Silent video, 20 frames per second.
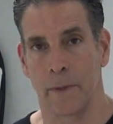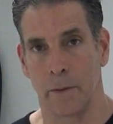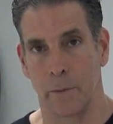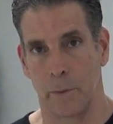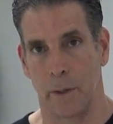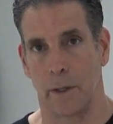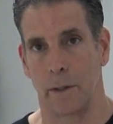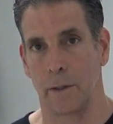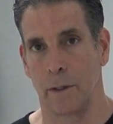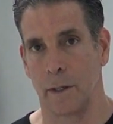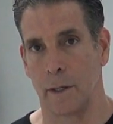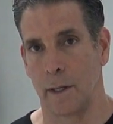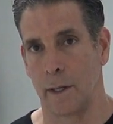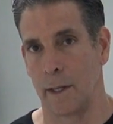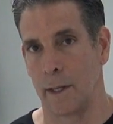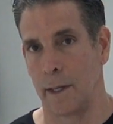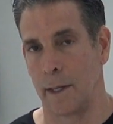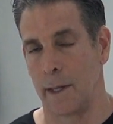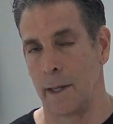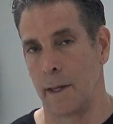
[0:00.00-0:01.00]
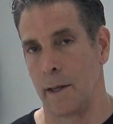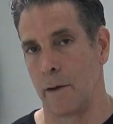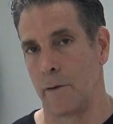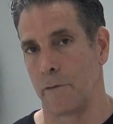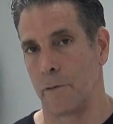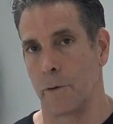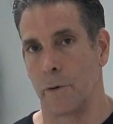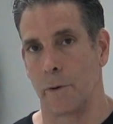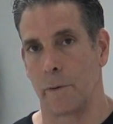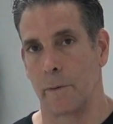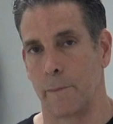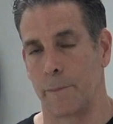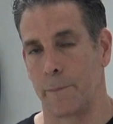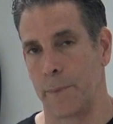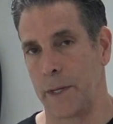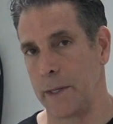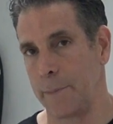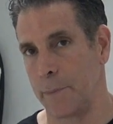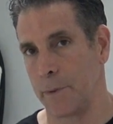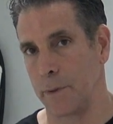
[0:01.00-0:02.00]
Well, for
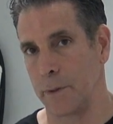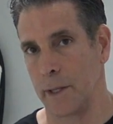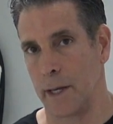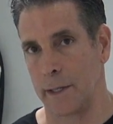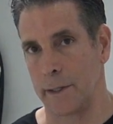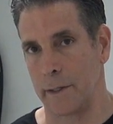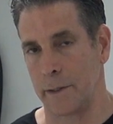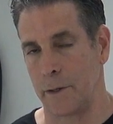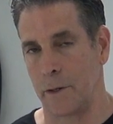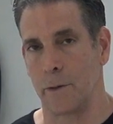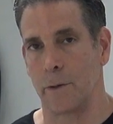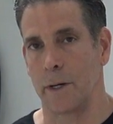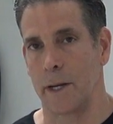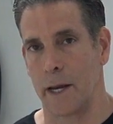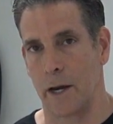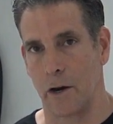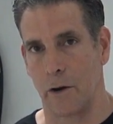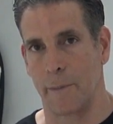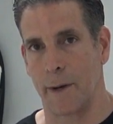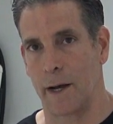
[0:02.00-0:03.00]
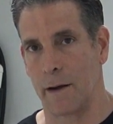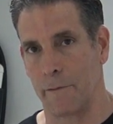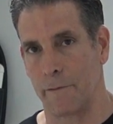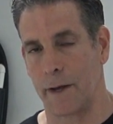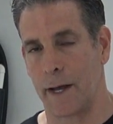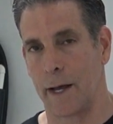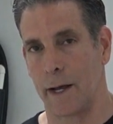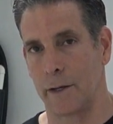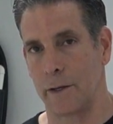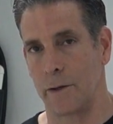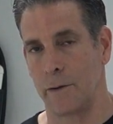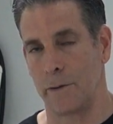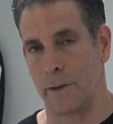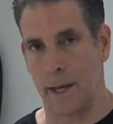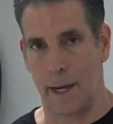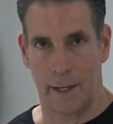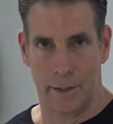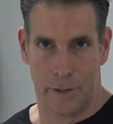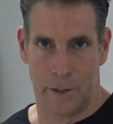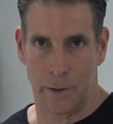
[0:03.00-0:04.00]
people that don't care about value,
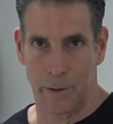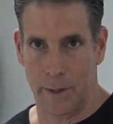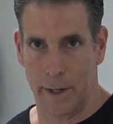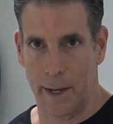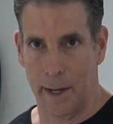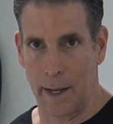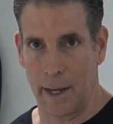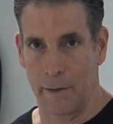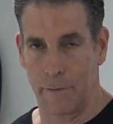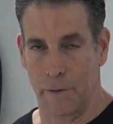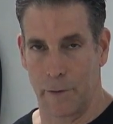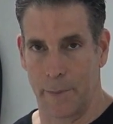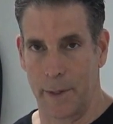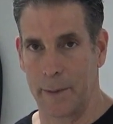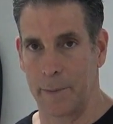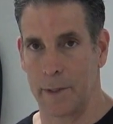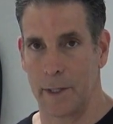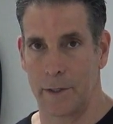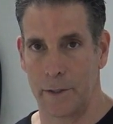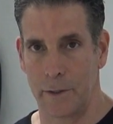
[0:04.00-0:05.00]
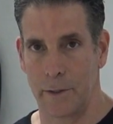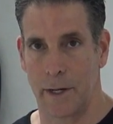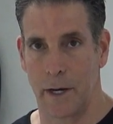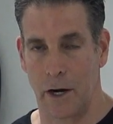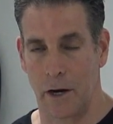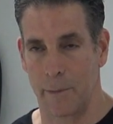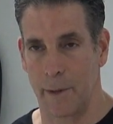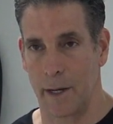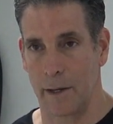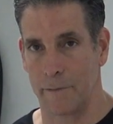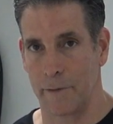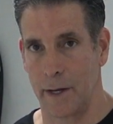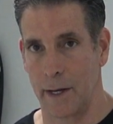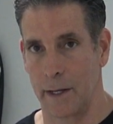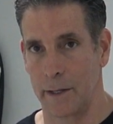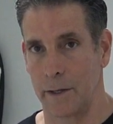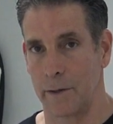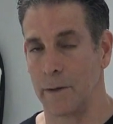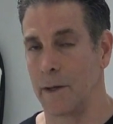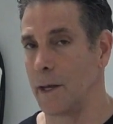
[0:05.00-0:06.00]
that's okay. For people that do care about
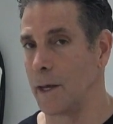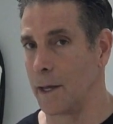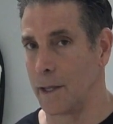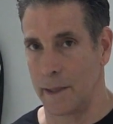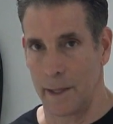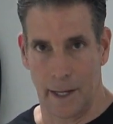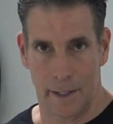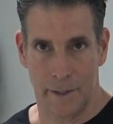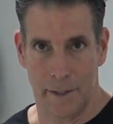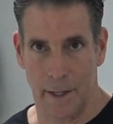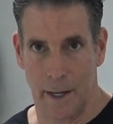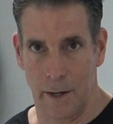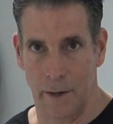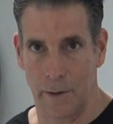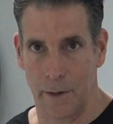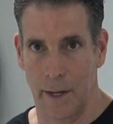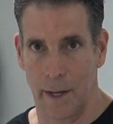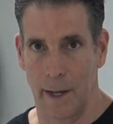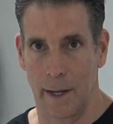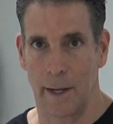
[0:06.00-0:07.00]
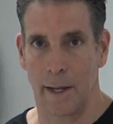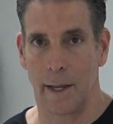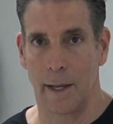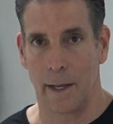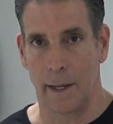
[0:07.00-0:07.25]
value, that's not okay.